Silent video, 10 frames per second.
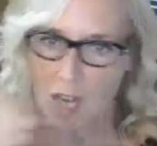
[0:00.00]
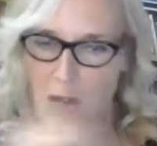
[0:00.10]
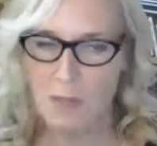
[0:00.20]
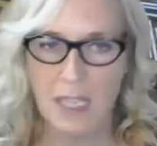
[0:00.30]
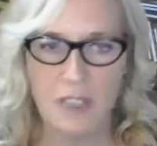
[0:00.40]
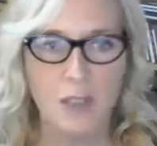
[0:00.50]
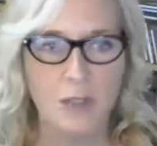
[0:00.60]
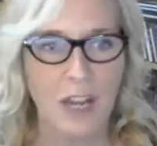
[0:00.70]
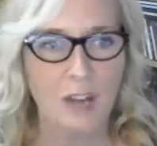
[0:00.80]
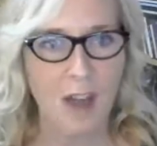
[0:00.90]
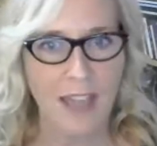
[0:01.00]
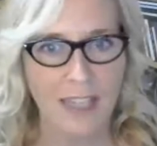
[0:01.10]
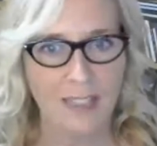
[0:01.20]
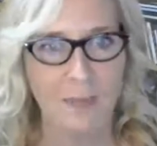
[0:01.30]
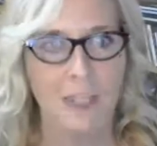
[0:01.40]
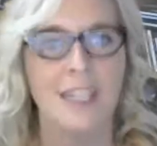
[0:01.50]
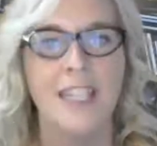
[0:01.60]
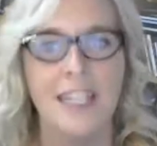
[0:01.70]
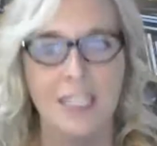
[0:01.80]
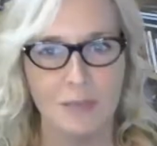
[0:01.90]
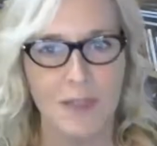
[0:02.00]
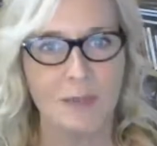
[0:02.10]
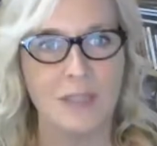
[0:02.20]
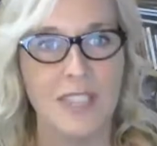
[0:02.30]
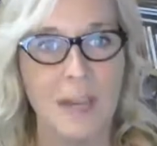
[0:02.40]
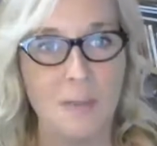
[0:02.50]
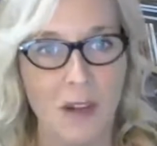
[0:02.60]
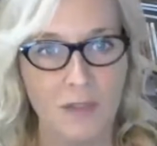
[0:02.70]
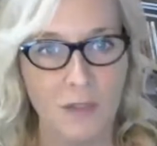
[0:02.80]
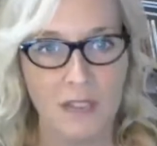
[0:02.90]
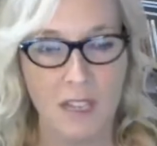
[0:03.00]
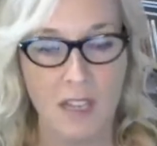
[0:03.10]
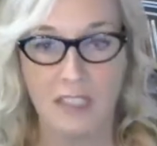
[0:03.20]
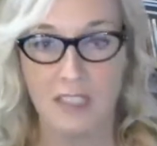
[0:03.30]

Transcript: being too direct, but I need to be able to get my voice heard.